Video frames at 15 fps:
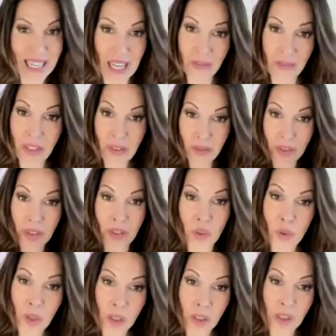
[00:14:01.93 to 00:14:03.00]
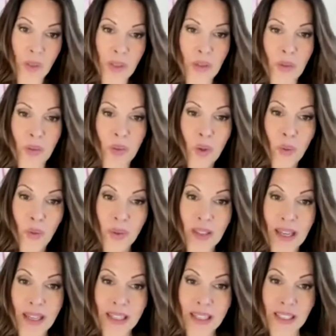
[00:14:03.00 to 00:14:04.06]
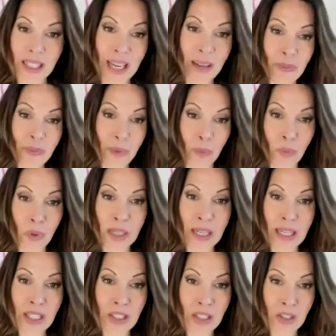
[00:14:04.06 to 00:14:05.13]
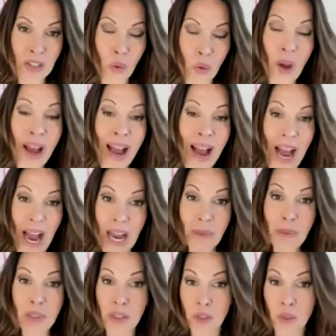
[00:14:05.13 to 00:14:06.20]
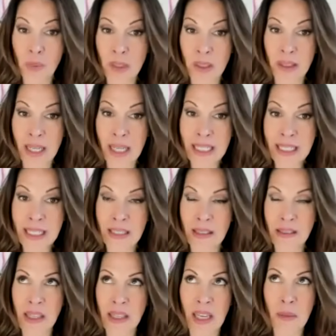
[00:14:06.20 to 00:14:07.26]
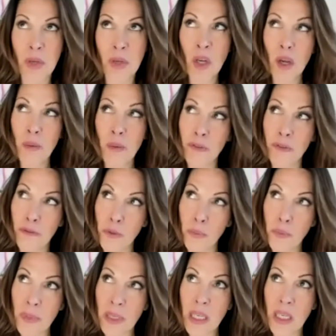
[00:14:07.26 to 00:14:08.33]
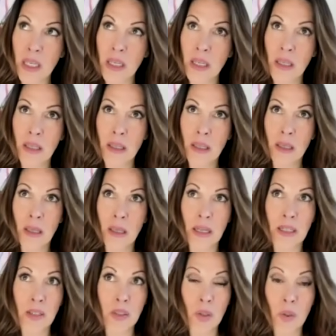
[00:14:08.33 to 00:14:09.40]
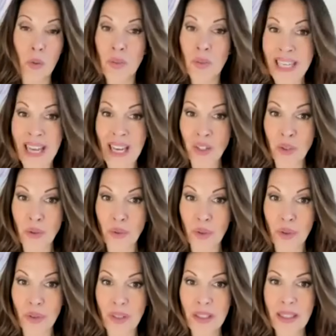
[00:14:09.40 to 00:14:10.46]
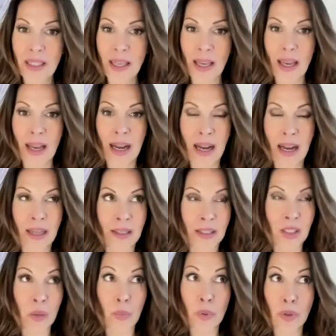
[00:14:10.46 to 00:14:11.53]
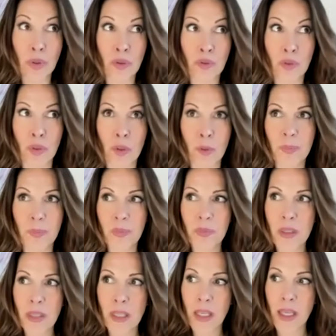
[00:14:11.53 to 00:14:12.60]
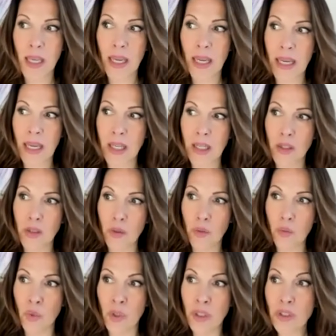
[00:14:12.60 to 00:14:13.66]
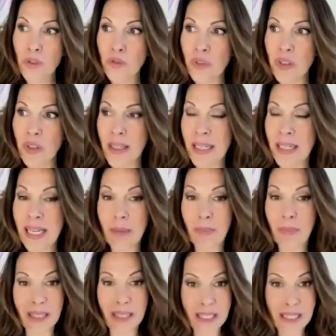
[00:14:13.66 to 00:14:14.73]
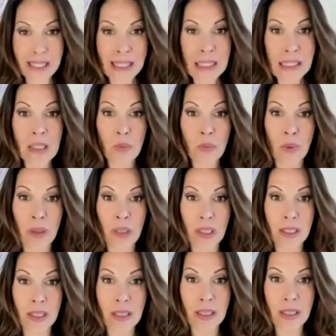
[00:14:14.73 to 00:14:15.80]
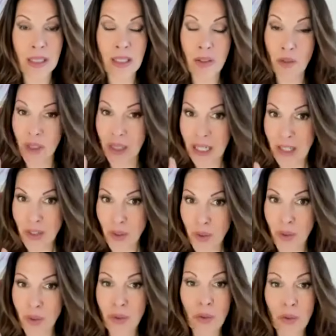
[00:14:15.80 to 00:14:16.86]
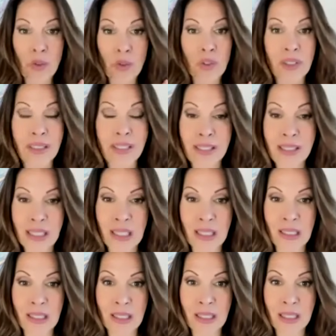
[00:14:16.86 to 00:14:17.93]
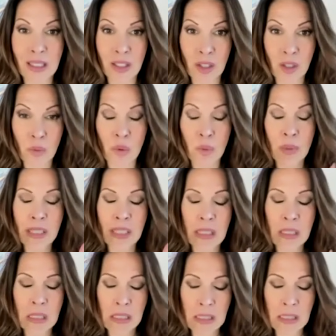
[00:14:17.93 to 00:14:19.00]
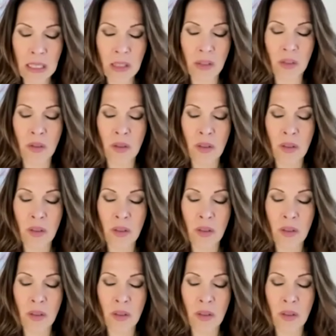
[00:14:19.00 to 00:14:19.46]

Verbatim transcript: I've never done drugs, so I don't know what that is. From what I know, I'm assuming that it's the same, but for me, it's so natural and it's beautiful. And when you feel that happening, sit with it. Either get on earth or just sit in a room, sit still.